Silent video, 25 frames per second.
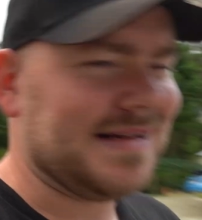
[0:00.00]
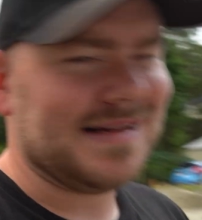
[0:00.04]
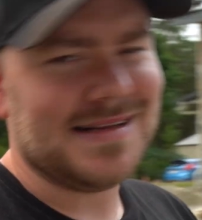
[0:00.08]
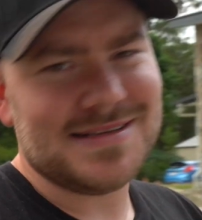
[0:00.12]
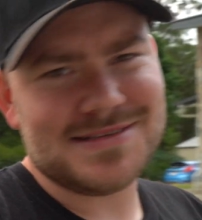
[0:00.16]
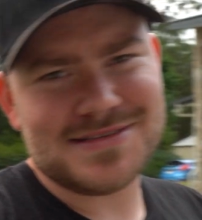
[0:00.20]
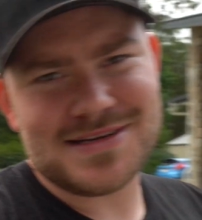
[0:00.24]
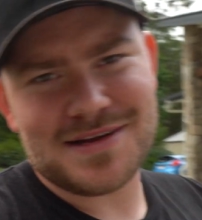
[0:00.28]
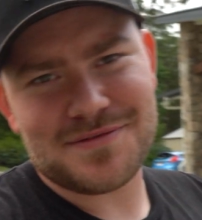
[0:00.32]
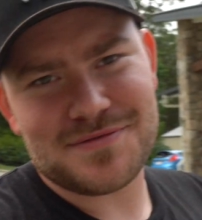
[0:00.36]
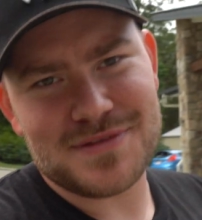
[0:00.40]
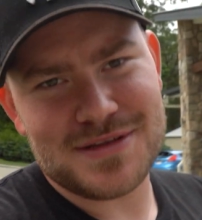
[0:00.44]

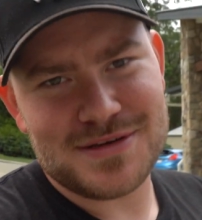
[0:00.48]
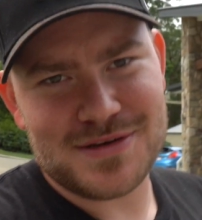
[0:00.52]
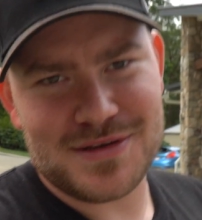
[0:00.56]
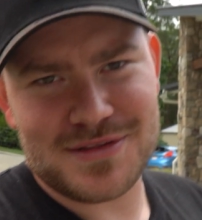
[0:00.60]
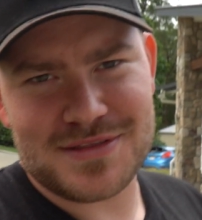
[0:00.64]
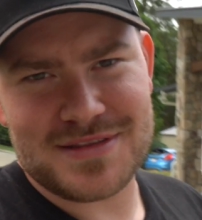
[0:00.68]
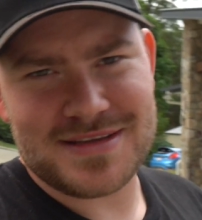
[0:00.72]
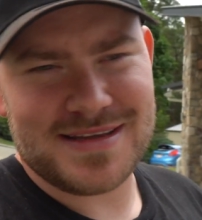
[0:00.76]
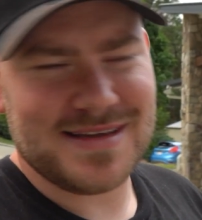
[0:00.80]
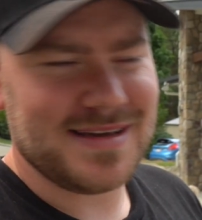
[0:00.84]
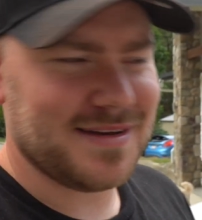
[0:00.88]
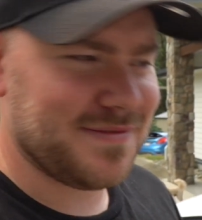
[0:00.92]
it's definitely
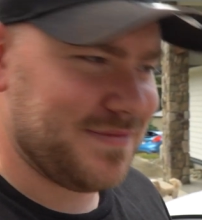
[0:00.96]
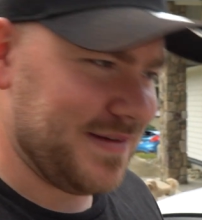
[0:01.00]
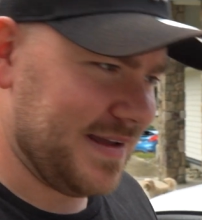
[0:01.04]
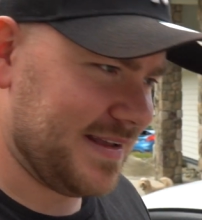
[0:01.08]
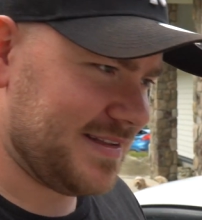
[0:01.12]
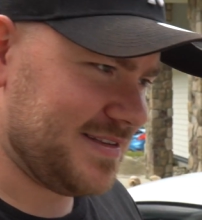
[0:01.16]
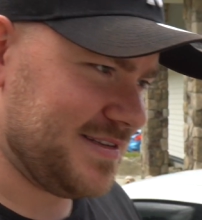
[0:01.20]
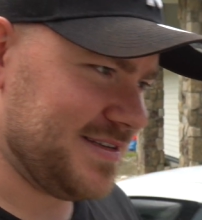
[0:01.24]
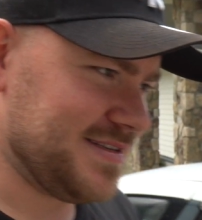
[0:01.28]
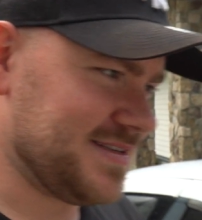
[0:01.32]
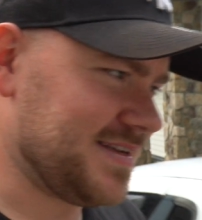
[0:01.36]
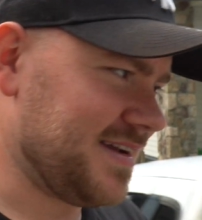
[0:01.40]
not the
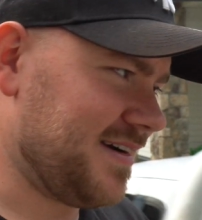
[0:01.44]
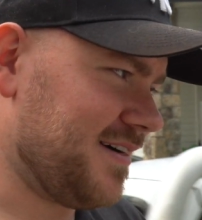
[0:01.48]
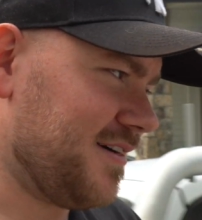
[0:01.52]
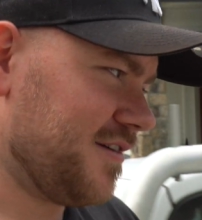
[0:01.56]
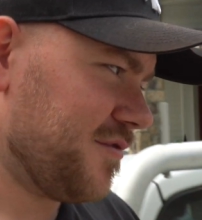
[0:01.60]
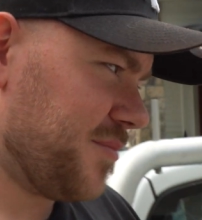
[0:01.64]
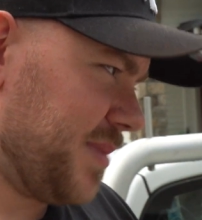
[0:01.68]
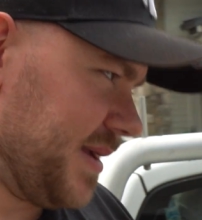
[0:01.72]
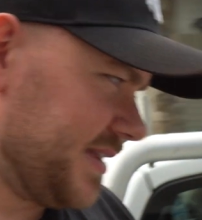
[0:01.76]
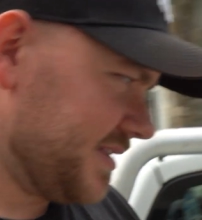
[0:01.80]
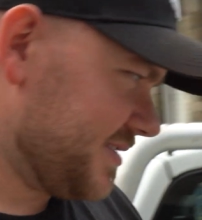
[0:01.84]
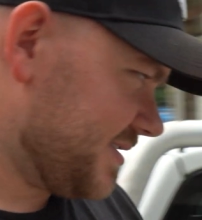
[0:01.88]
fanciest car I've been